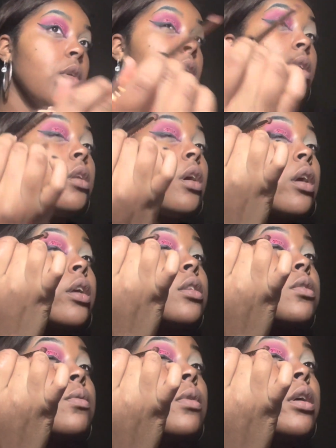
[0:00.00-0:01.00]
the
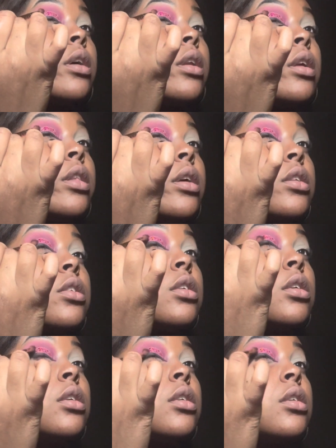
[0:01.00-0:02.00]
darkest one, and then
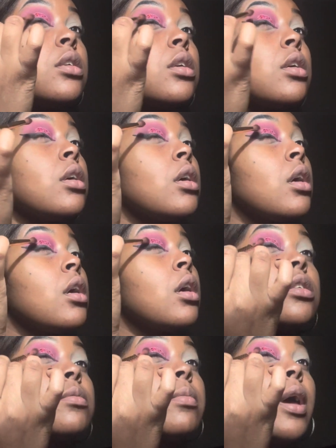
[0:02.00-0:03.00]

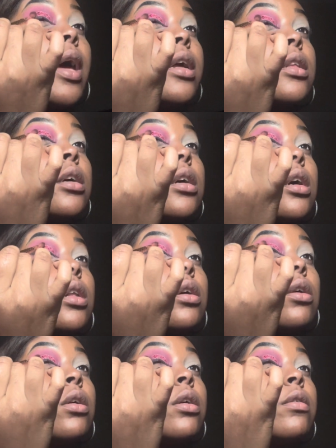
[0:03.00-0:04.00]
just pack the color
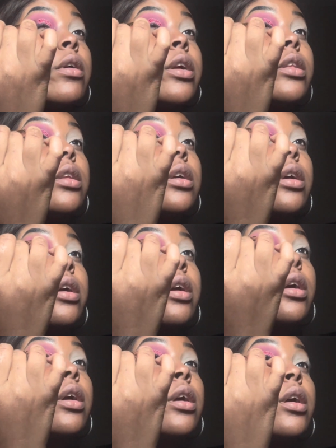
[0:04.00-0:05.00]
on right there.